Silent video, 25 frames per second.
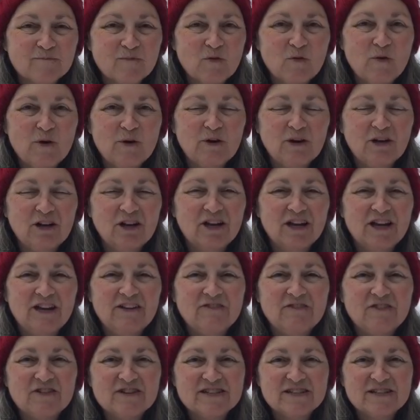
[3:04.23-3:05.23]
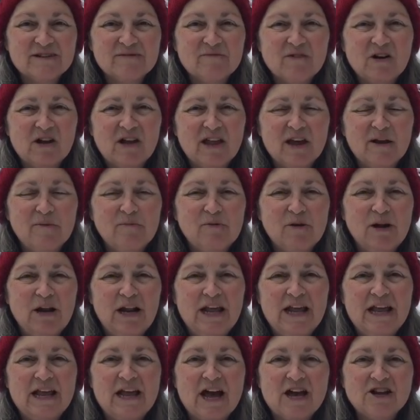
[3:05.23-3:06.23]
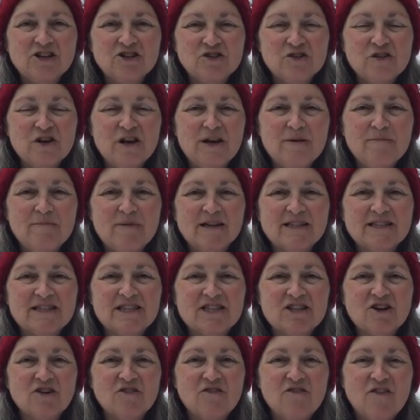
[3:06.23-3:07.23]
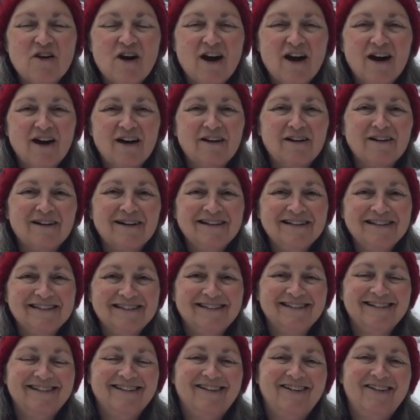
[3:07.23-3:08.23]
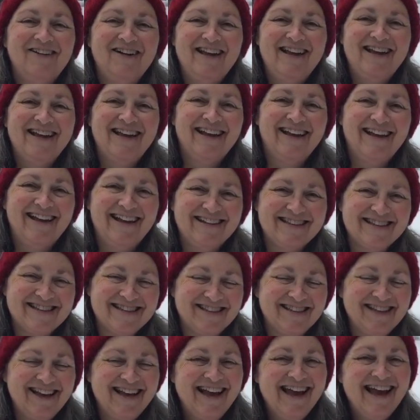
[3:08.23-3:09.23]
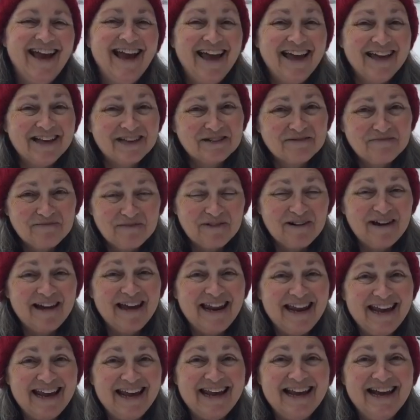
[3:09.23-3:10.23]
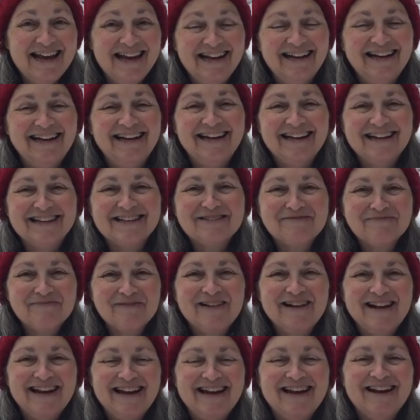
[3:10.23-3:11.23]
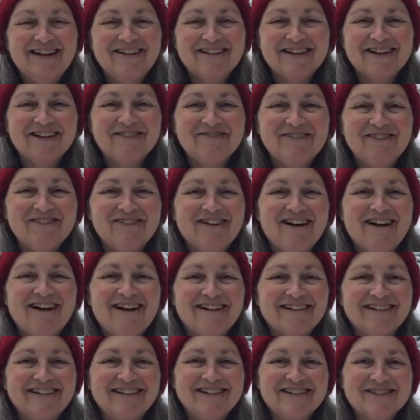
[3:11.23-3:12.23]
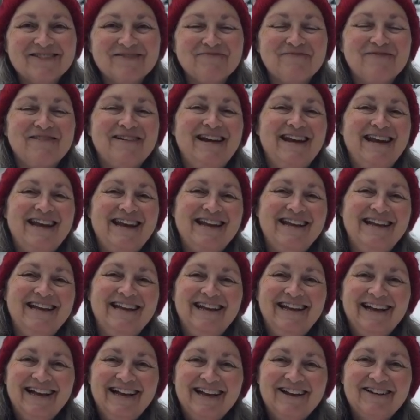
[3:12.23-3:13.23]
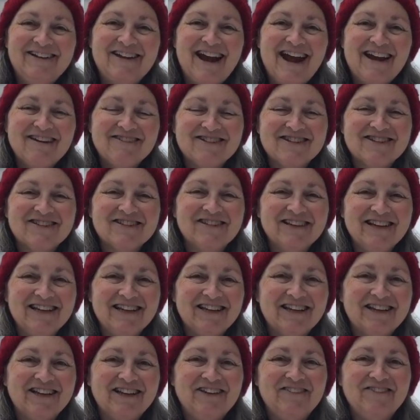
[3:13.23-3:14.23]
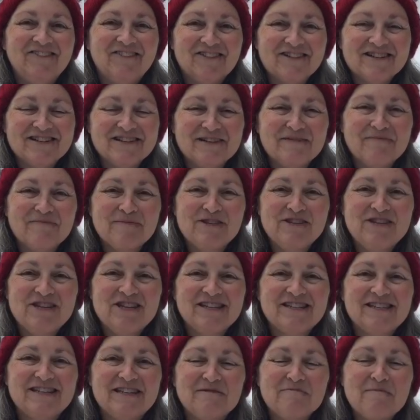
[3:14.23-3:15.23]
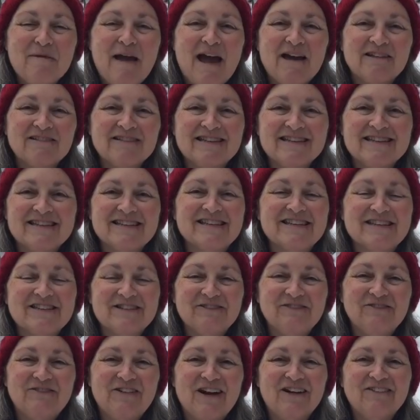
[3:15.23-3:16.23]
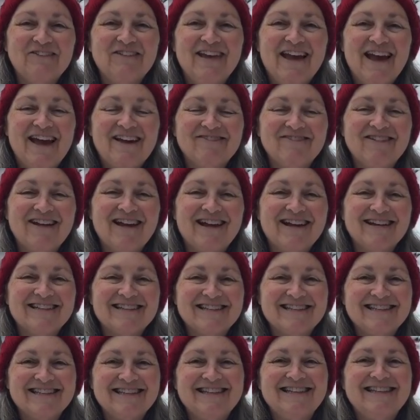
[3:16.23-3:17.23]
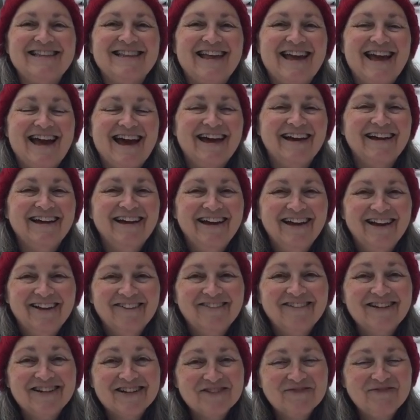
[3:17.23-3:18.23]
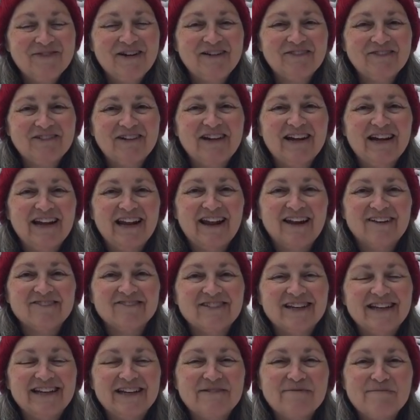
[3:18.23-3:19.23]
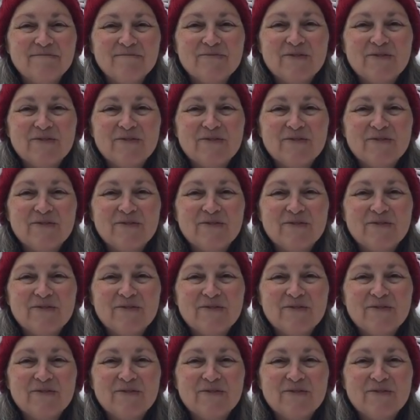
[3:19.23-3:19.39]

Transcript: We were looking for some really pretty country, but so far, it's pretty. It's pretty, don't get me wrong, it is pretty. But I was really looking for some majestic mountains, and so far we have not seen that. But it's been really lovely.